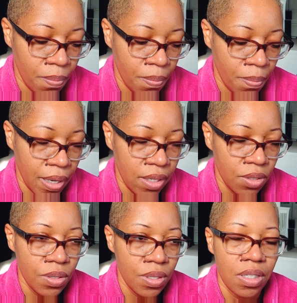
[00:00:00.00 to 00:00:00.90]
But I
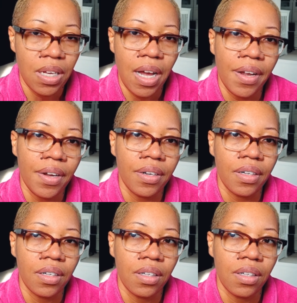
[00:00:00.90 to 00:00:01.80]
do desire
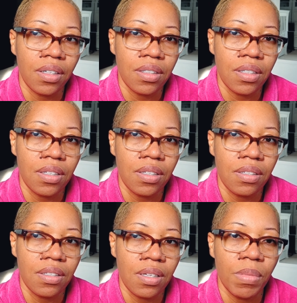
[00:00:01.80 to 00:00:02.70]
to
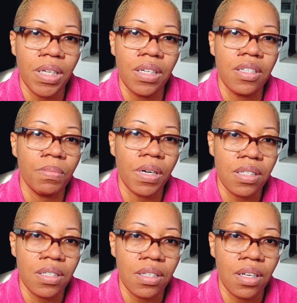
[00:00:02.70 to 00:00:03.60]
be in his
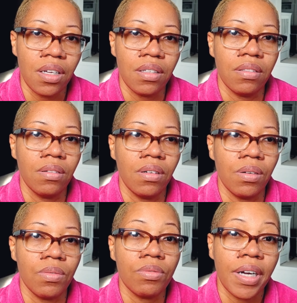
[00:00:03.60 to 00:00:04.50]
presence again on
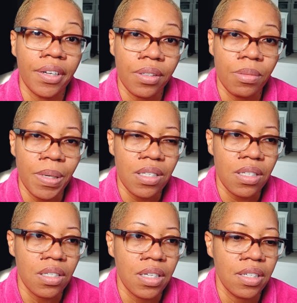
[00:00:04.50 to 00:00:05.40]
a regular
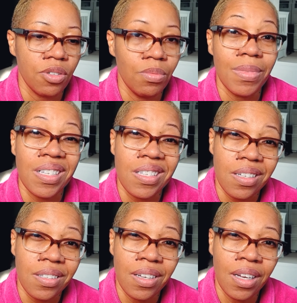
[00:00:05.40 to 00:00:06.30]
basis. I do miss
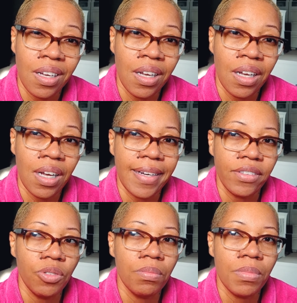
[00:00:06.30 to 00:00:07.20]
it. I
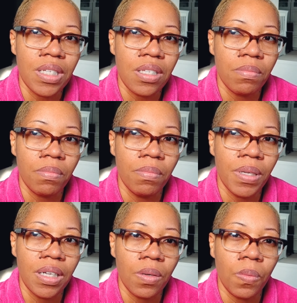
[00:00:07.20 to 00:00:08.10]
do miss
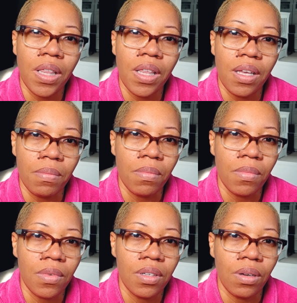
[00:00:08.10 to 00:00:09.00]
being with him,
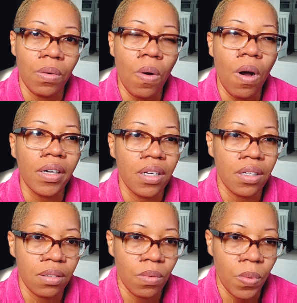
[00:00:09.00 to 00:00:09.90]

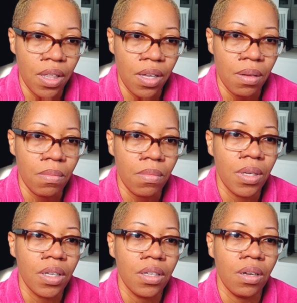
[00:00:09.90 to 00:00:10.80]
walking with him,
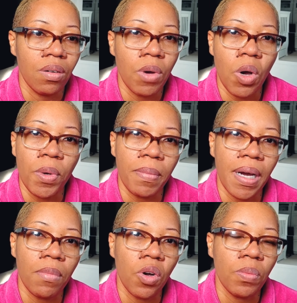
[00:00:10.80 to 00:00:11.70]
moment by
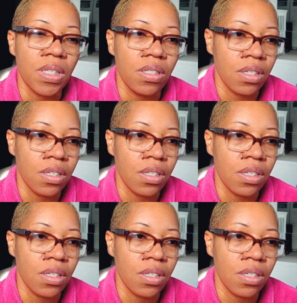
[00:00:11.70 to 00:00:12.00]
moment.